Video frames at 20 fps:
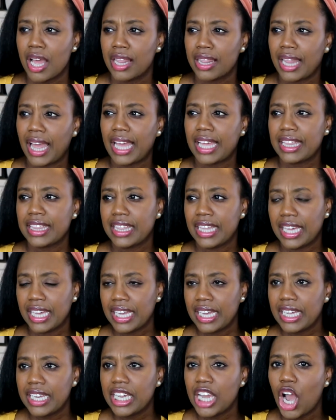Like
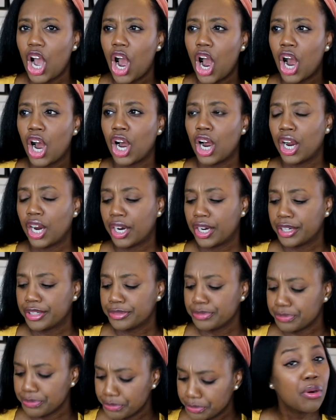they
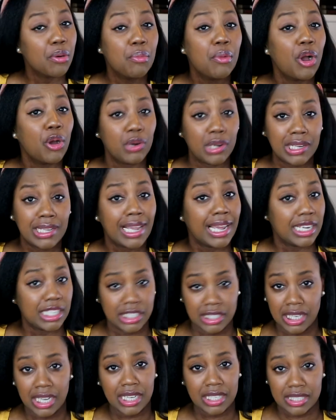are promoting
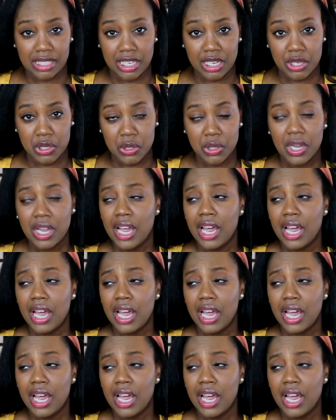hashtags now.